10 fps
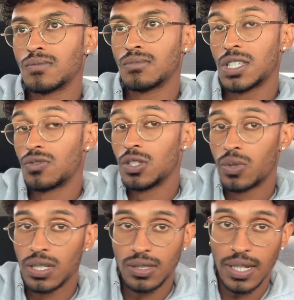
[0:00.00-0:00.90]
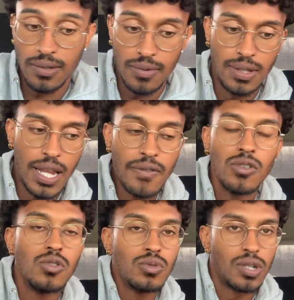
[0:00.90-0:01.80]
That's really what it is. Never
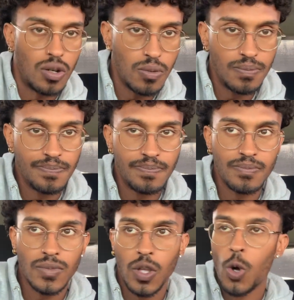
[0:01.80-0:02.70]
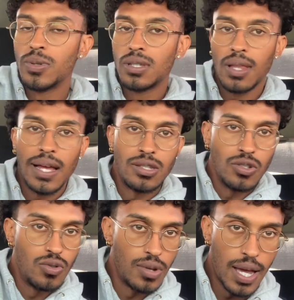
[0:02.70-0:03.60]
lose hope. Hope is the last thing
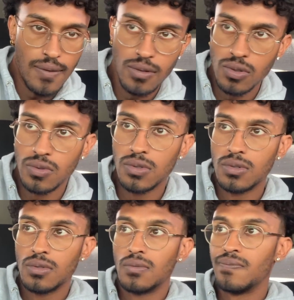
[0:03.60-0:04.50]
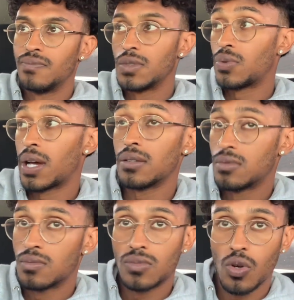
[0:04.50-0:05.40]
you should ever lose. That's what I
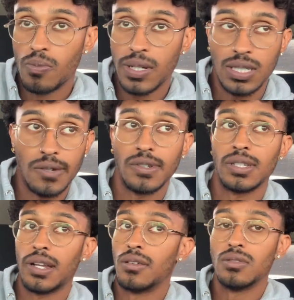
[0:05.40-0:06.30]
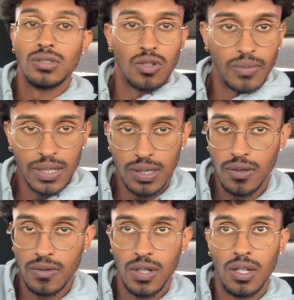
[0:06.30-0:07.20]
told myself. Is that I always told
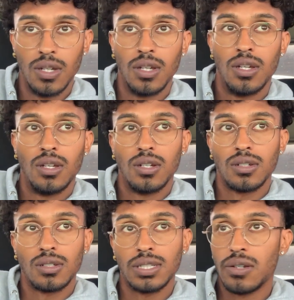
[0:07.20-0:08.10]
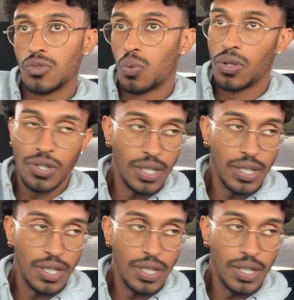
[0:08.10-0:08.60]
myself, because that was the one